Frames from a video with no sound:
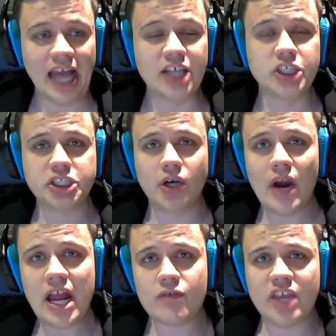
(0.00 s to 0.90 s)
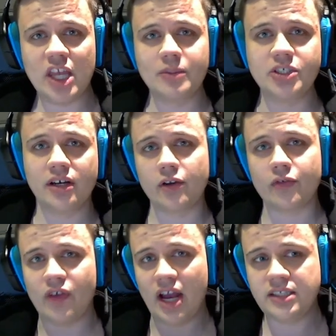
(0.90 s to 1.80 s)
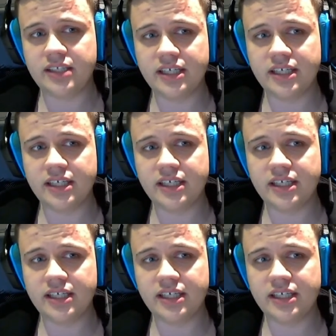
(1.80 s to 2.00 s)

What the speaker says: And sure, if the enemy jungler finds